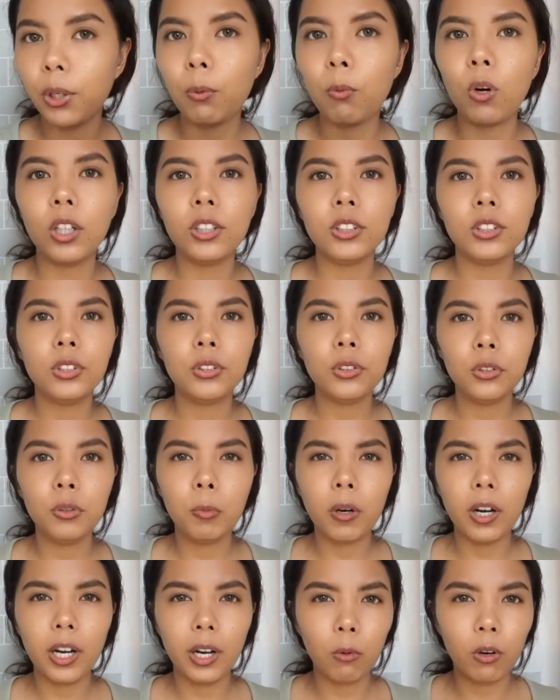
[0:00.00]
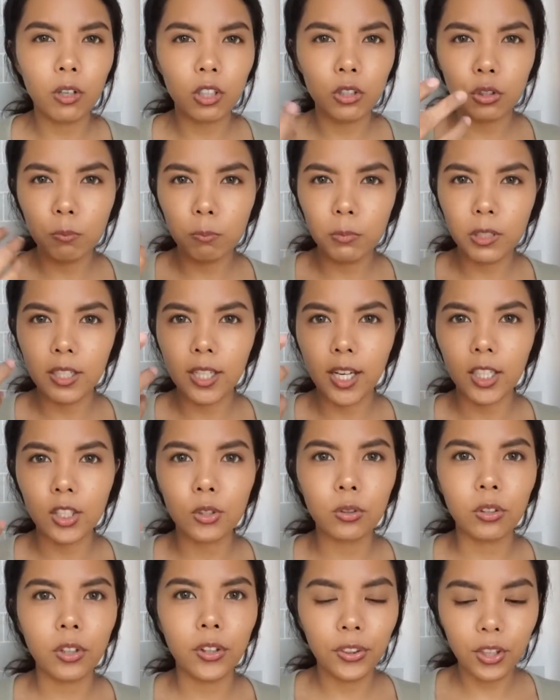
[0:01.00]
we want to, but I want it to be
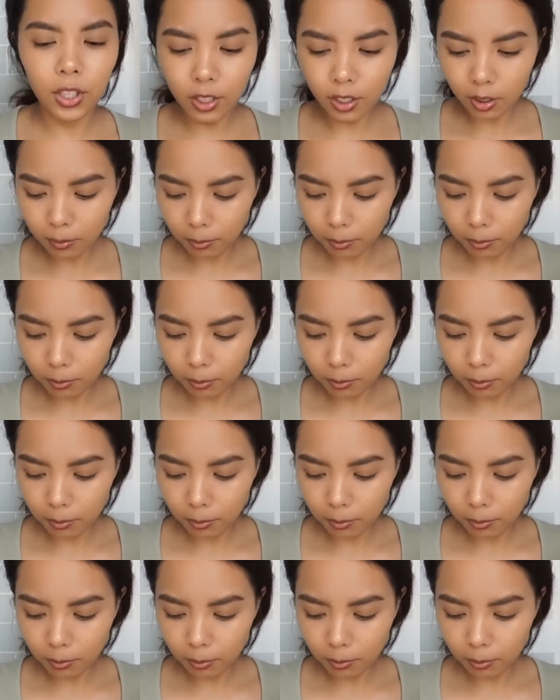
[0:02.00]
natural, thick